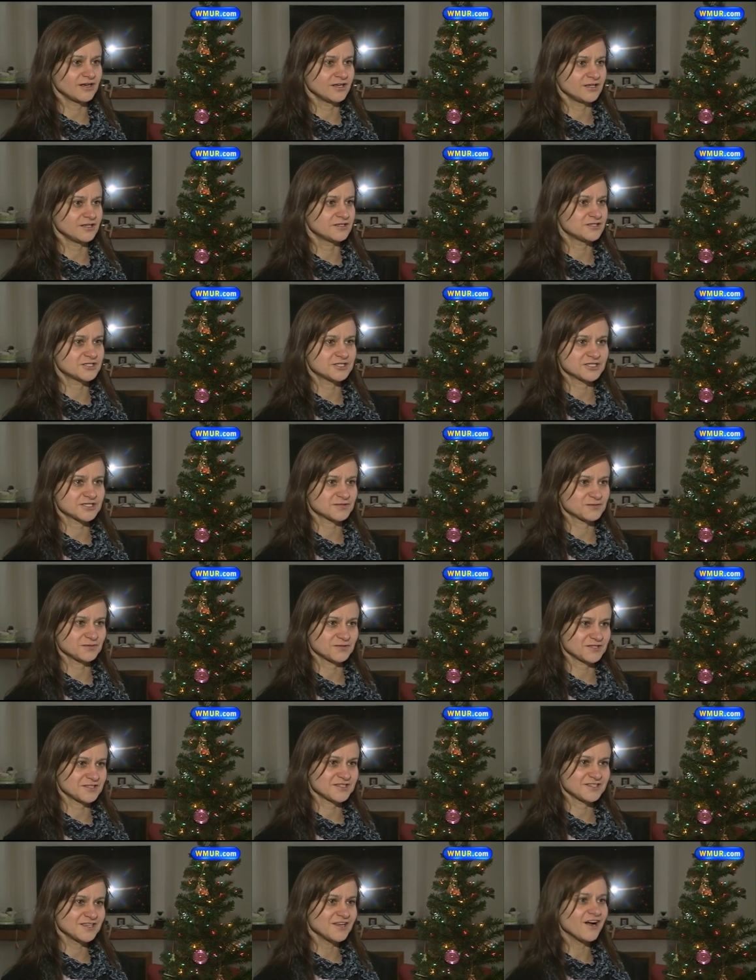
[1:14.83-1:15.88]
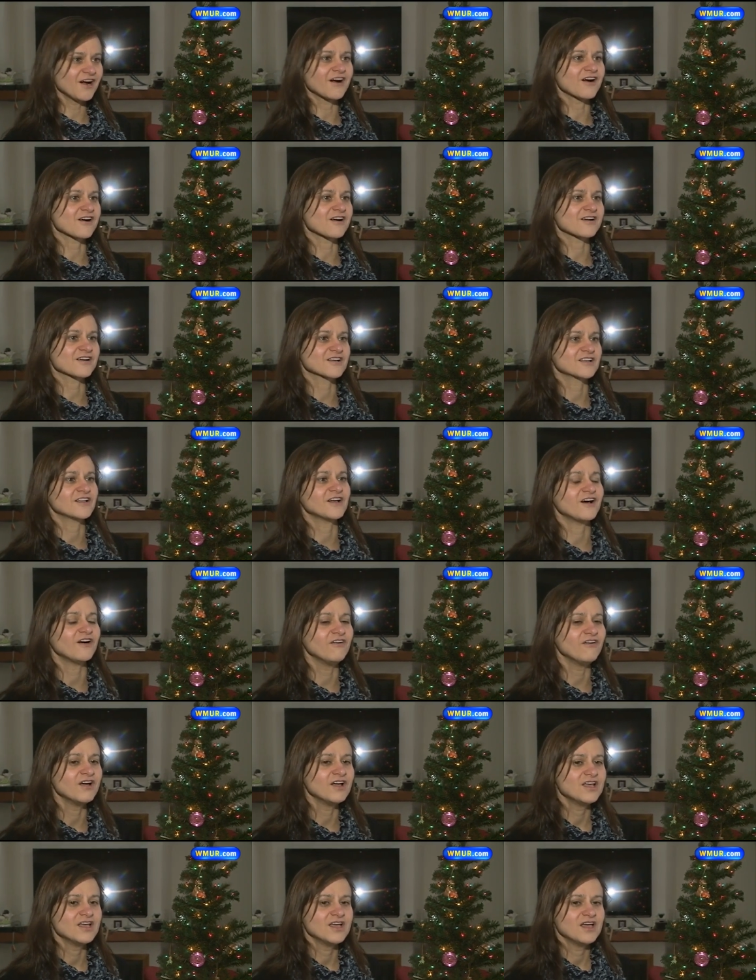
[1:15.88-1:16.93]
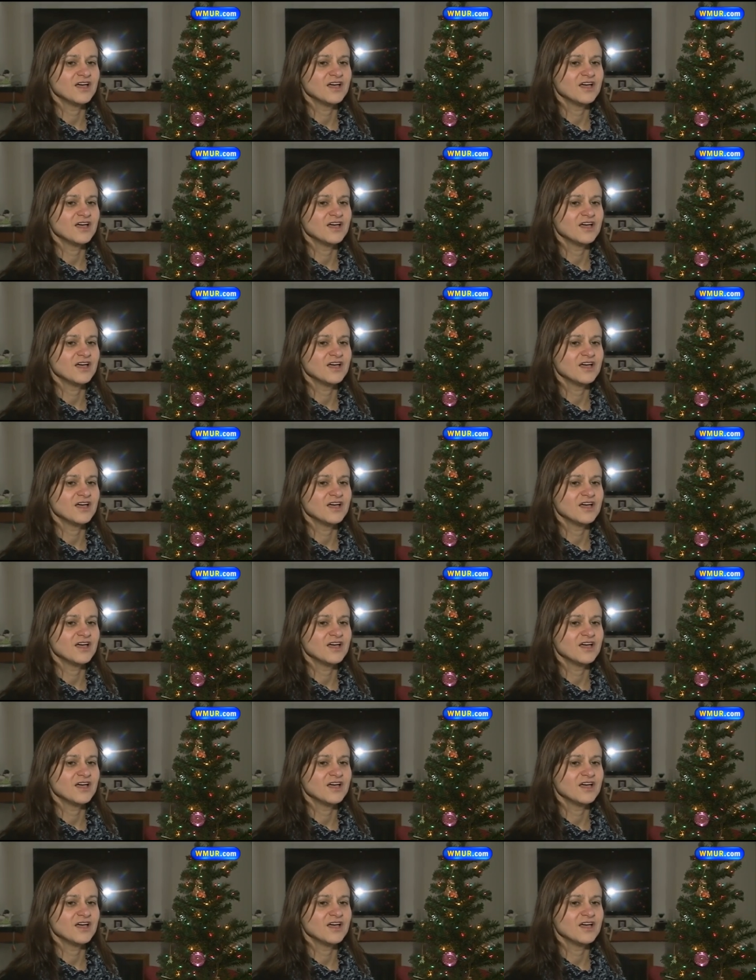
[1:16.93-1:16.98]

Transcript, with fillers: I just want to see her, you know,